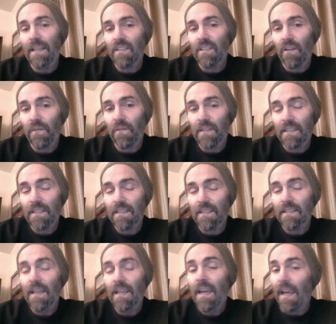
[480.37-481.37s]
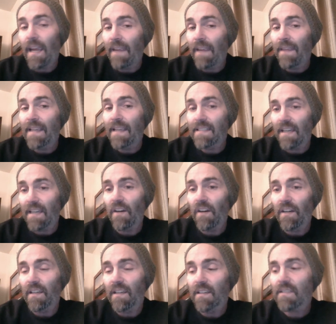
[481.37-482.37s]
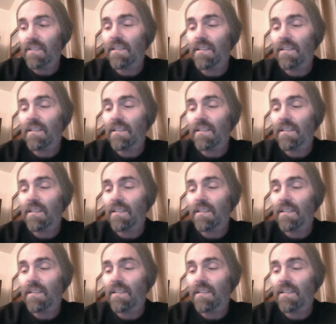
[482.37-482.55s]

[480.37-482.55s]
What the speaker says: officers in these areas,